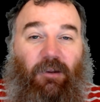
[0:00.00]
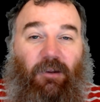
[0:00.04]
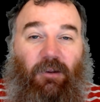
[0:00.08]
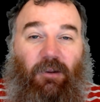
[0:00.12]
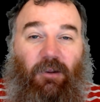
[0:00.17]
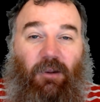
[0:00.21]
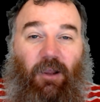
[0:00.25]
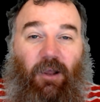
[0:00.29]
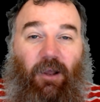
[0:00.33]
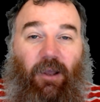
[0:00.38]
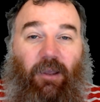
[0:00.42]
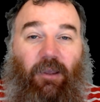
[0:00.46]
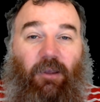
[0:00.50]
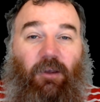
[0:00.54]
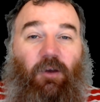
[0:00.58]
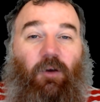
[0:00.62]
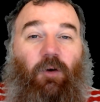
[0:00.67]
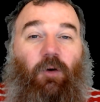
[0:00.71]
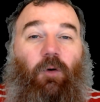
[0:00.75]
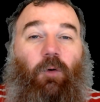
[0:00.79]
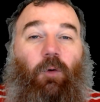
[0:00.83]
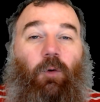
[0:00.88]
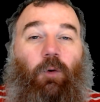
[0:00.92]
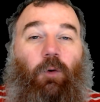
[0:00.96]
like
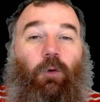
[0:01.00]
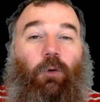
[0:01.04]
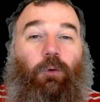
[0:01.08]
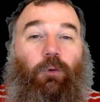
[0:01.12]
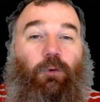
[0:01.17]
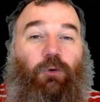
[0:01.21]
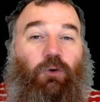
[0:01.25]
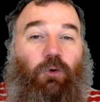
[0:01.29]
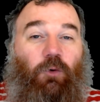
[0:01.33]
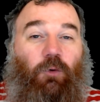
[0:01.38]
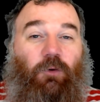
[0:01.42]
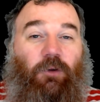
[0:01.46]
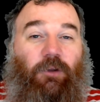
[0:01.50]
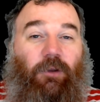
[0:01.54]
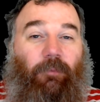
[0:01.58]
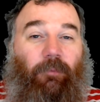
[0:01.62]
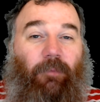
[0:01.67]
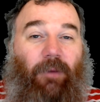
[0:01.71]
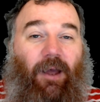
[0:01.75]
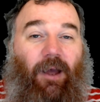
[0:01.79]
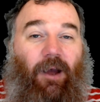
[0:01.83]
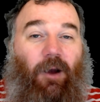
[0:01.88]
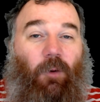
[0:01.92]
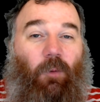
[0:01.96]
who Julie
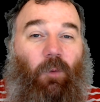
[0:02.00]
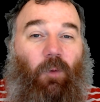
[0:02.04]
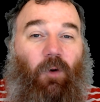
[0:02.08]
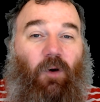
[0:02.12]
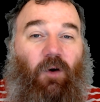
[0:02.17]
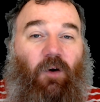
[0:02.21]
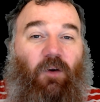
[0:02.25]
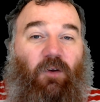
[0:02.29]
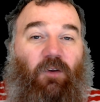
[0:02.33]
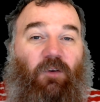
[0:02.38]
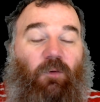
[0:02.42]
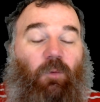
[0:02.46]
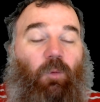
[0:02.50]
Mao was,